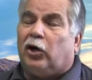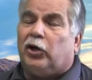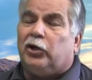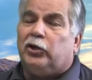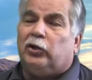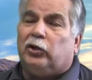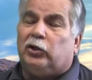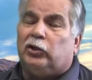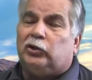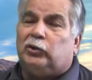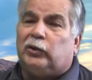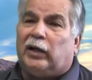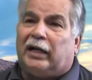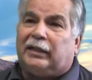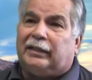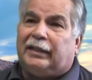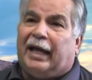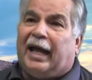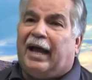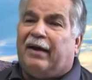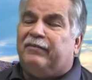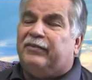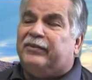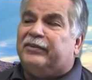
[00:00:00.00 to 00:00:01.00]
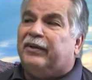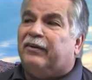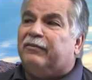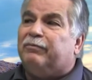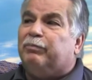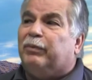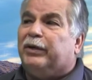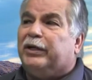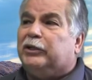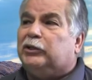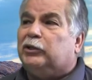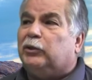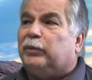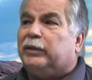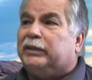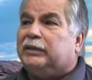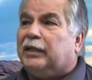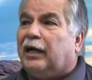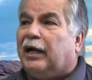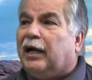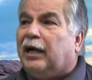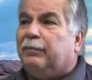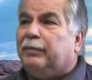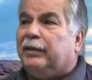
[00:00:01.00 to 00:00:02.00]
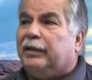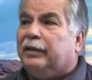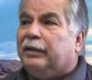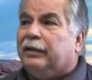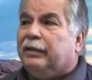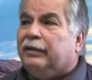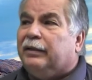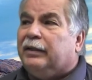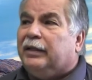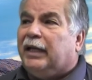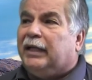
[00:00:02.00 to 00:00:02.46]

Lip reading: are you on track to have enough money to retirement?